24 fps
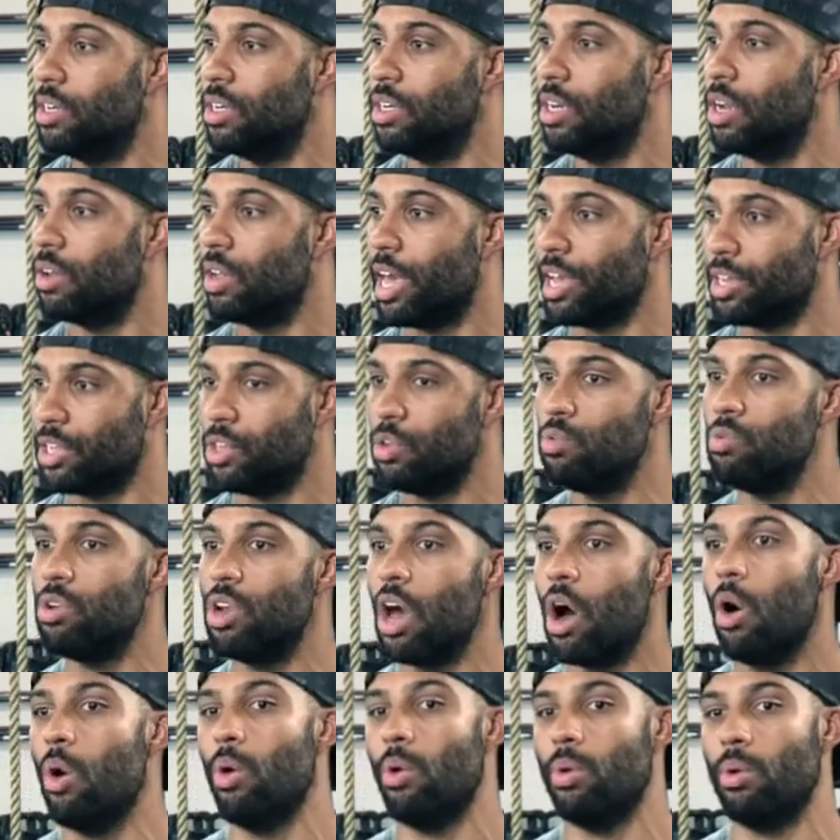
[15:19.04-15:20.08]

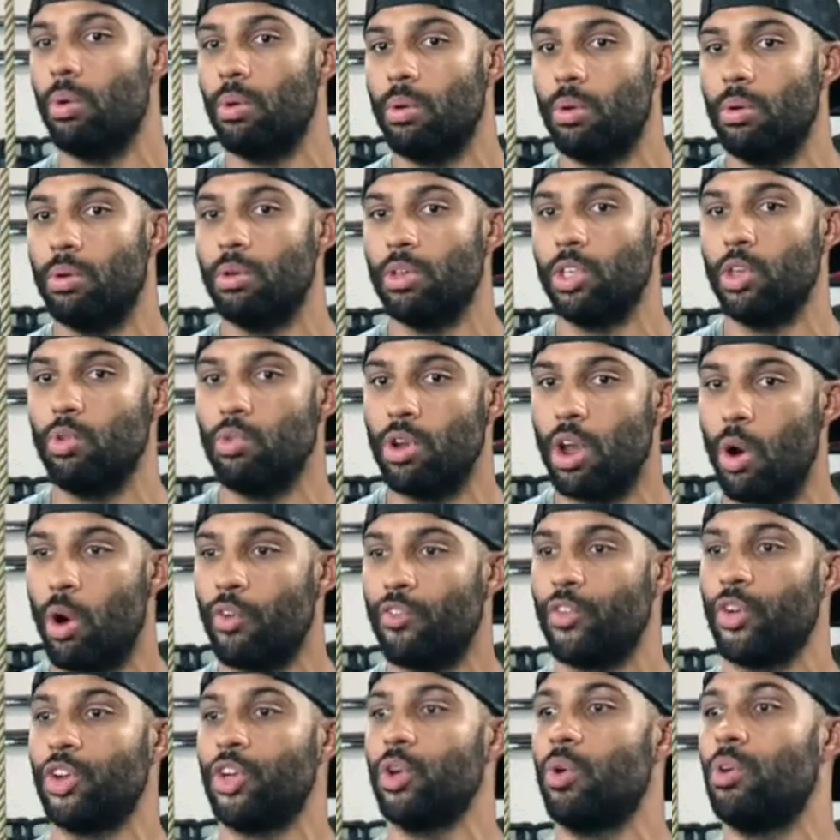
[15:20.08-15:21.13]

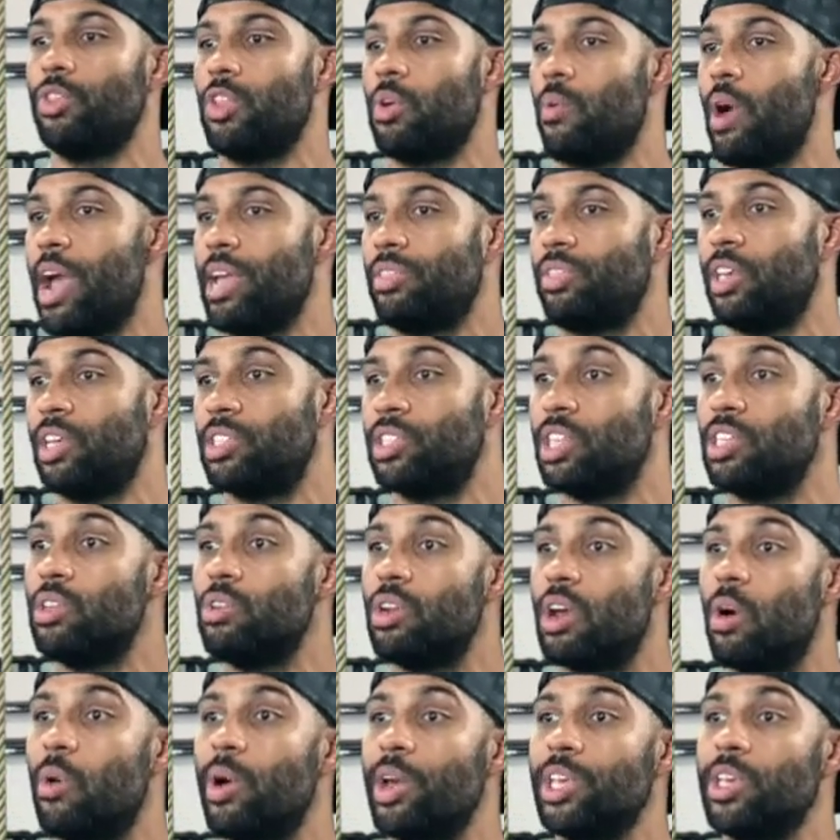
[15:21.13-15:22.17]
If you're doing the right things, and
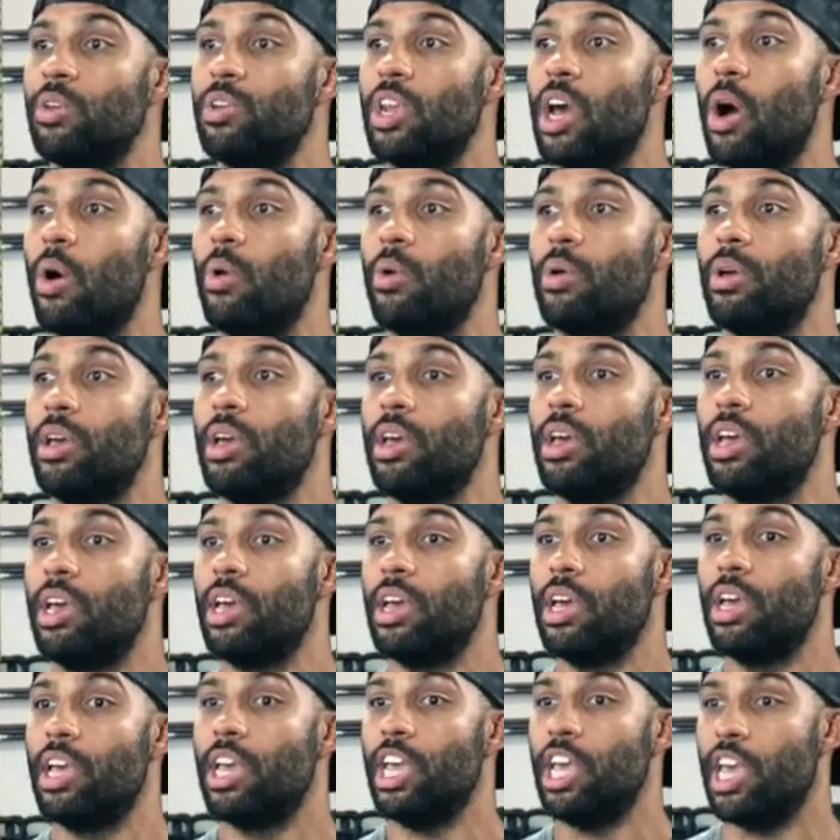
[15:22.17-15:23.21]
you know
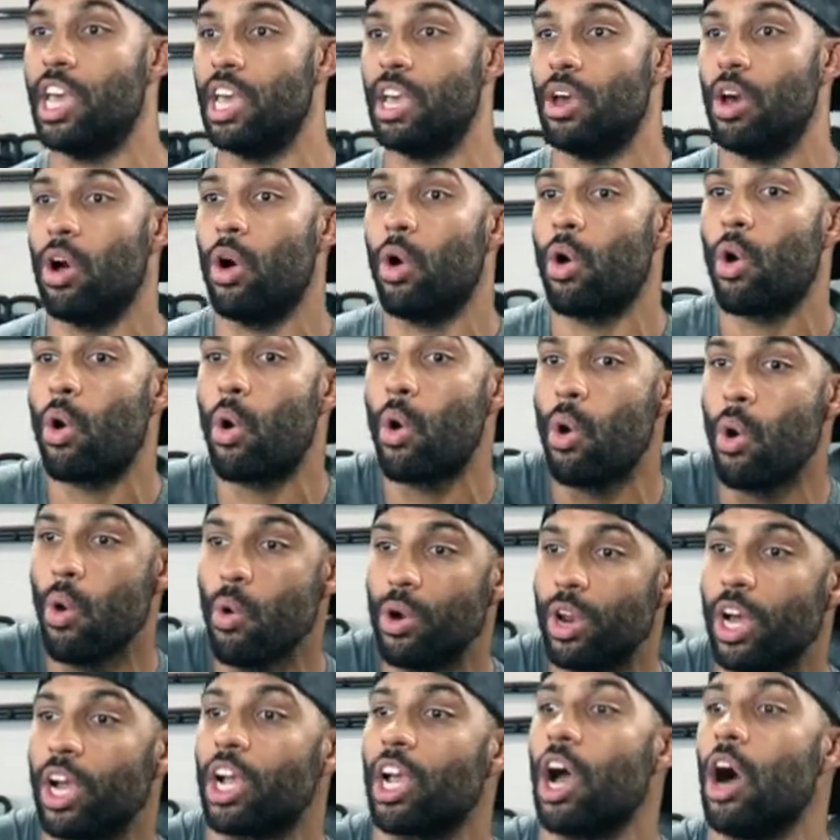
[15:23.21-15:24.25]

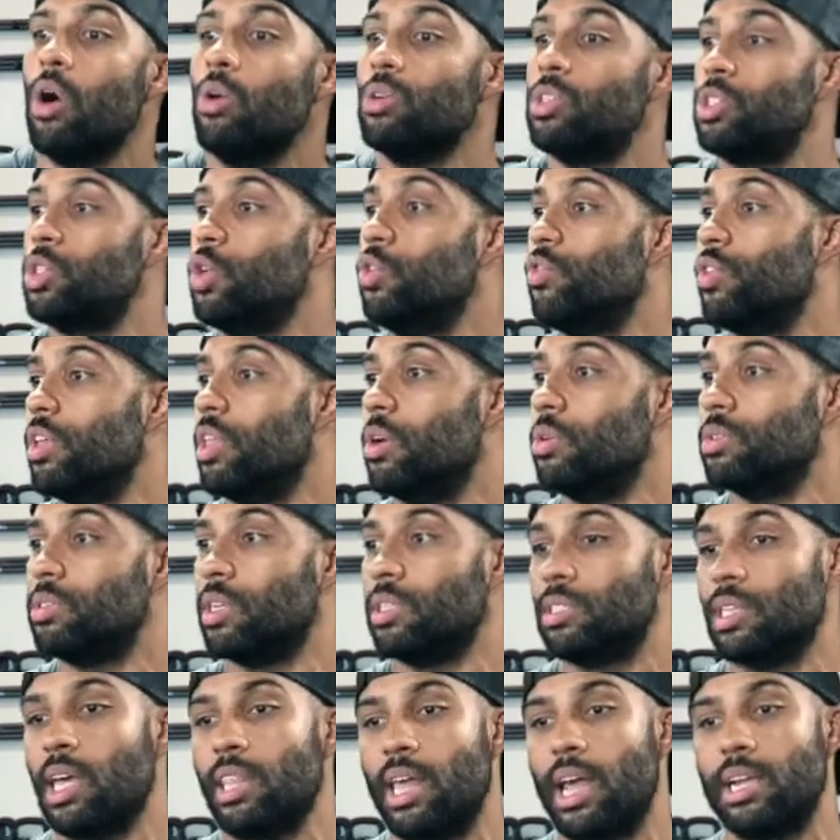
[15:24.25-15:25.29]
who to go to for those
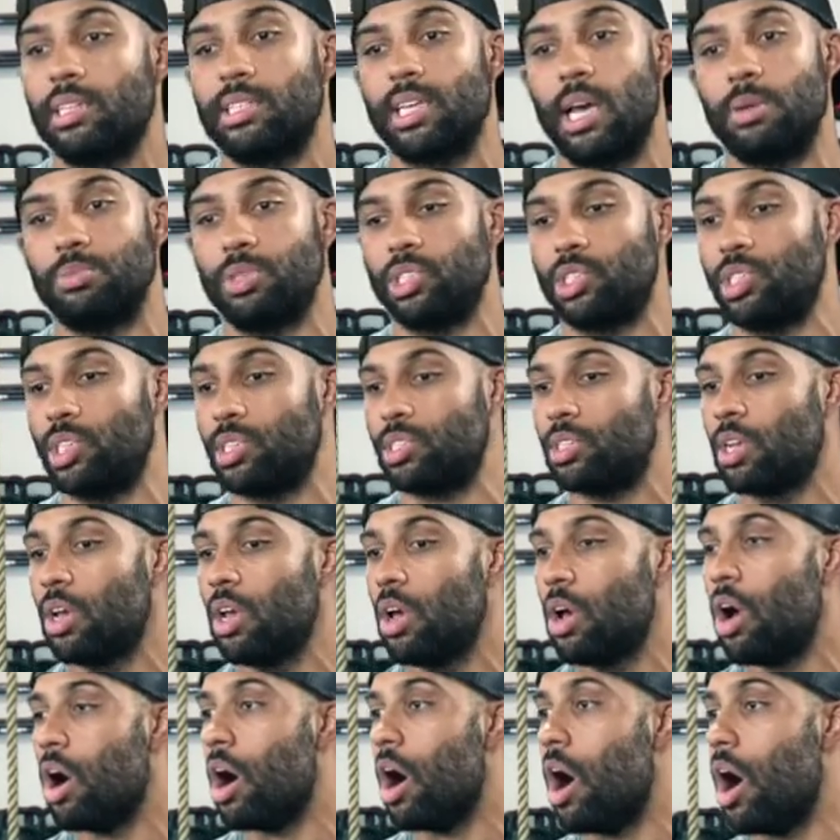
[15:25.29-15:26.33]
things. A lot of times it's just,
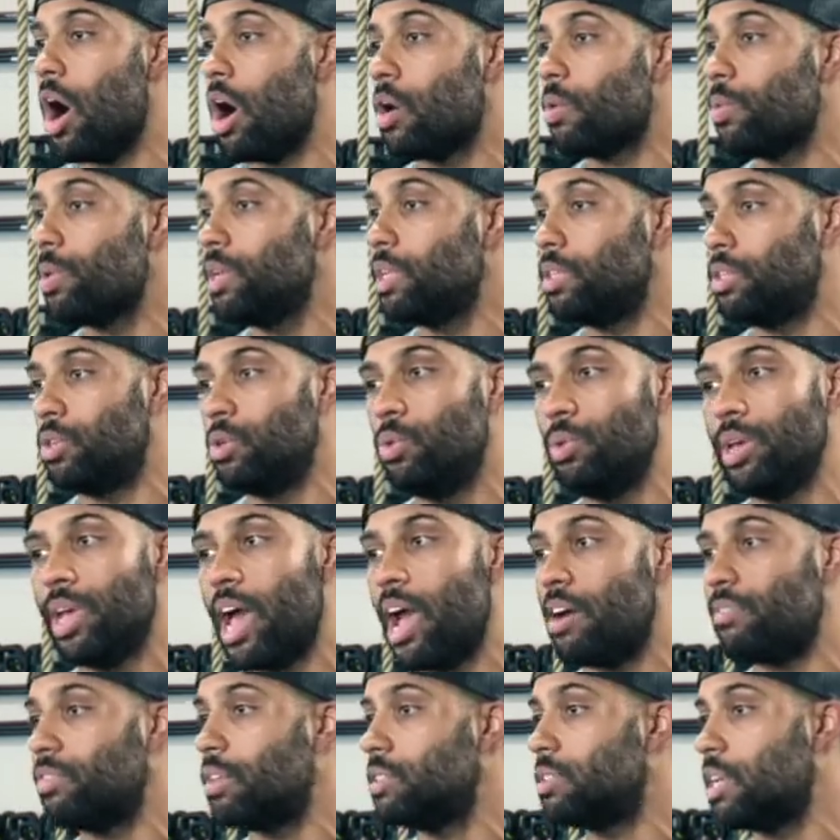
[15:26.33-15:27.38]
do we
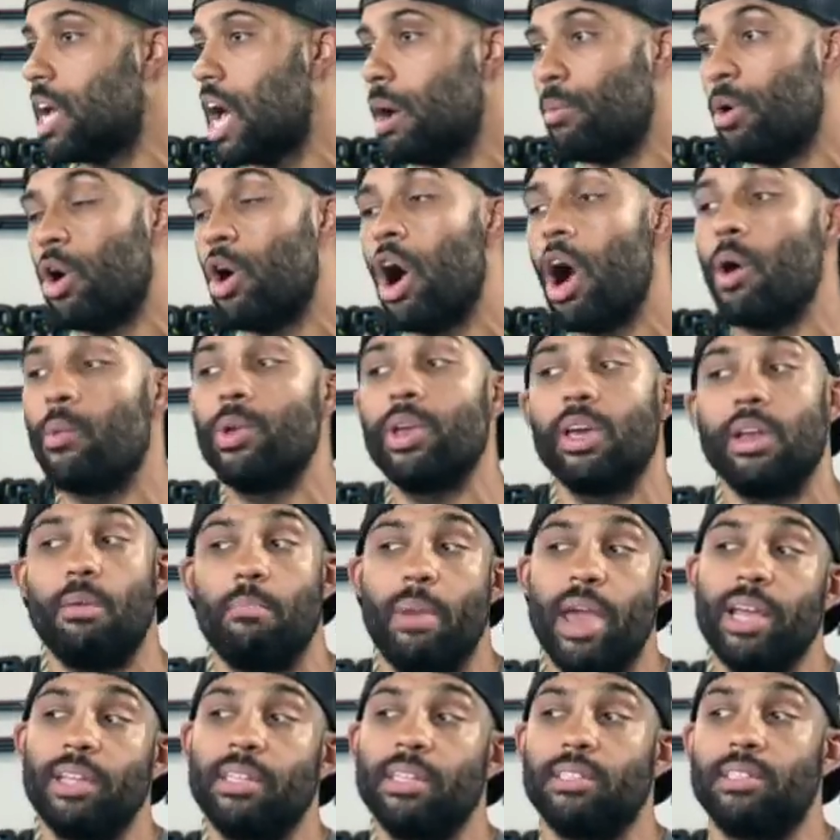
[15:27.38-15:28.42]
have the time, or are we going to
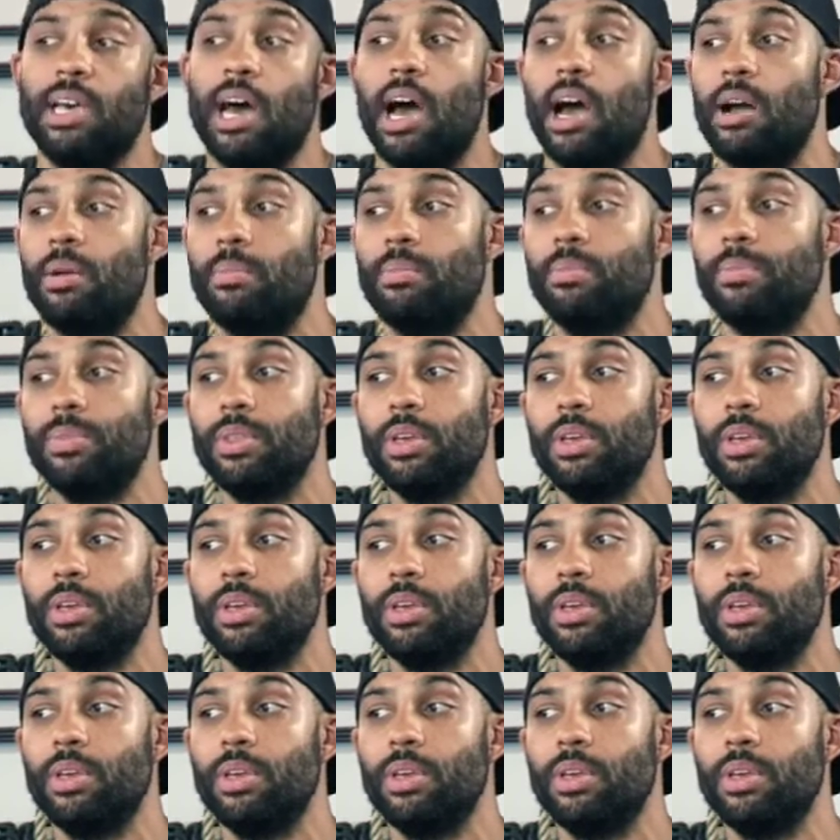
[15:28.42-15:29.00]
make the time?